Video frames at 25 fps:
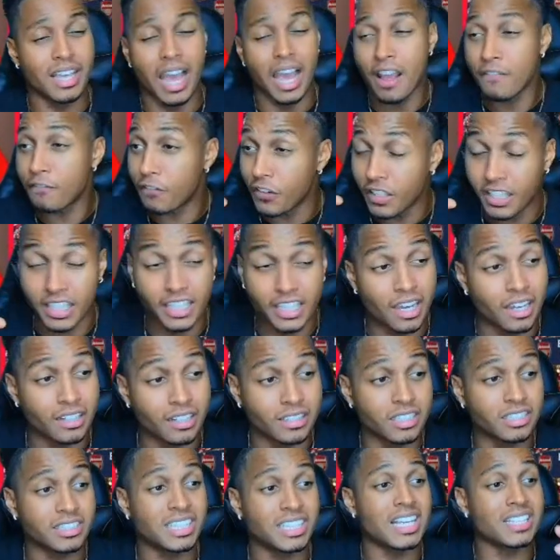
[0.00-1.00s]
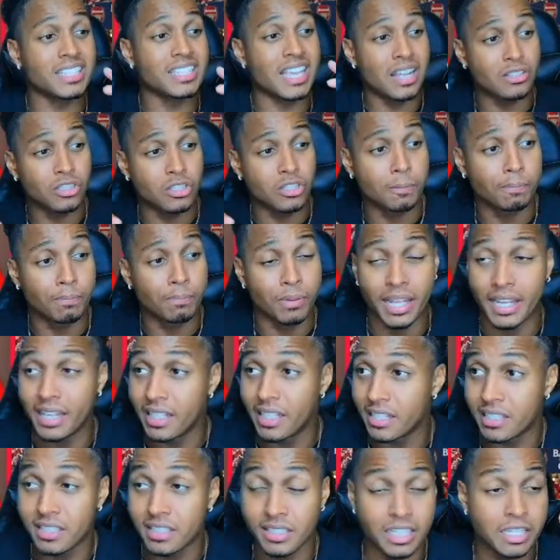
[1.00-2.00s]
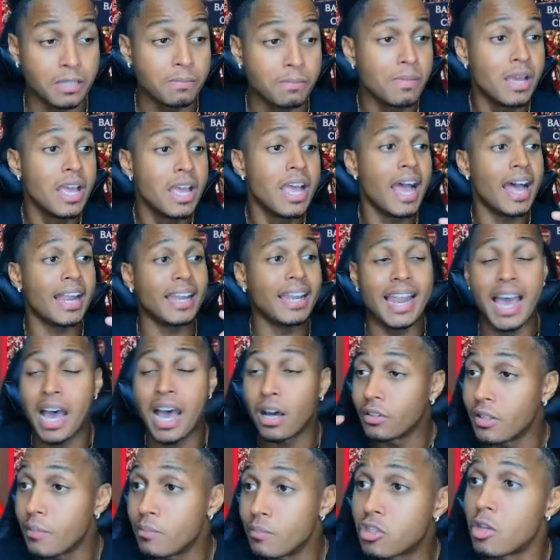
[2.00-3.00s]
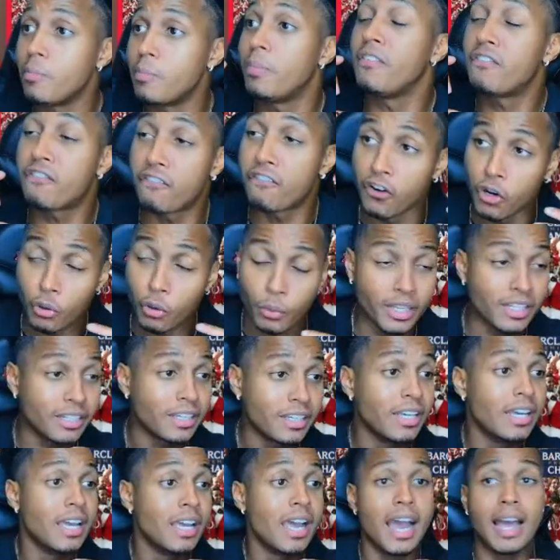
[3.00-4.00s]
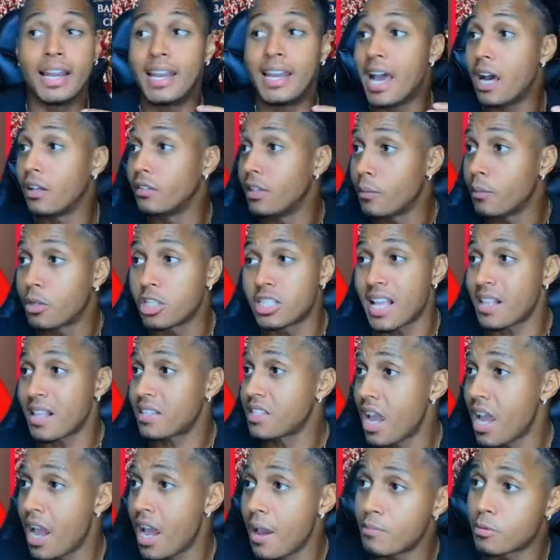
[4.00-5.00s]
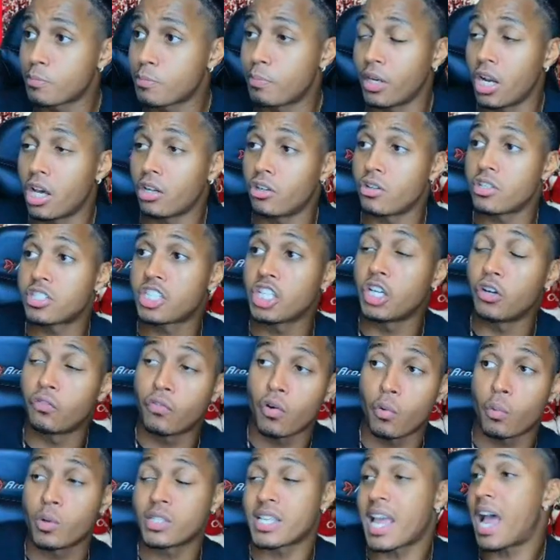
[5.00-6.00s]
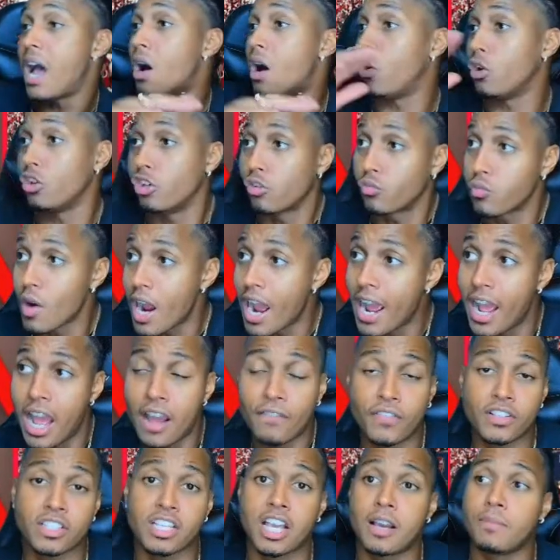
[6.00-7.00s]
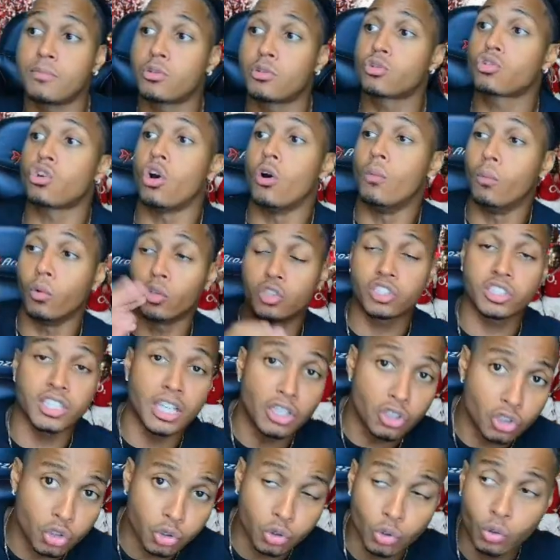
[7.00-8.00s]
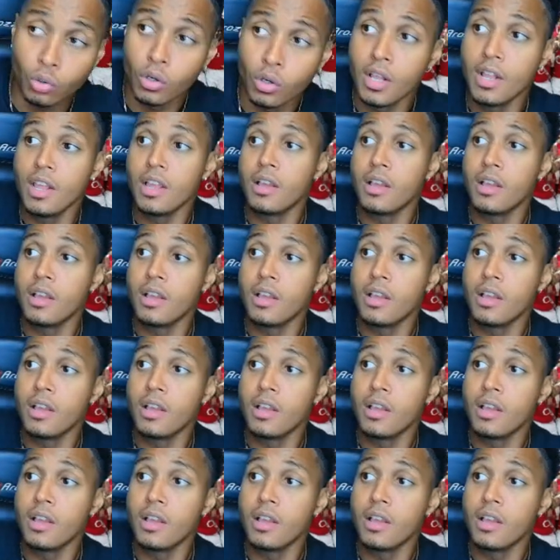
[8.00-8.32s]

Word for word: I think he understands how to play this team, allow them to be fluid, allow them because at times Bernardo Silva was out on the right, other times he was going more central.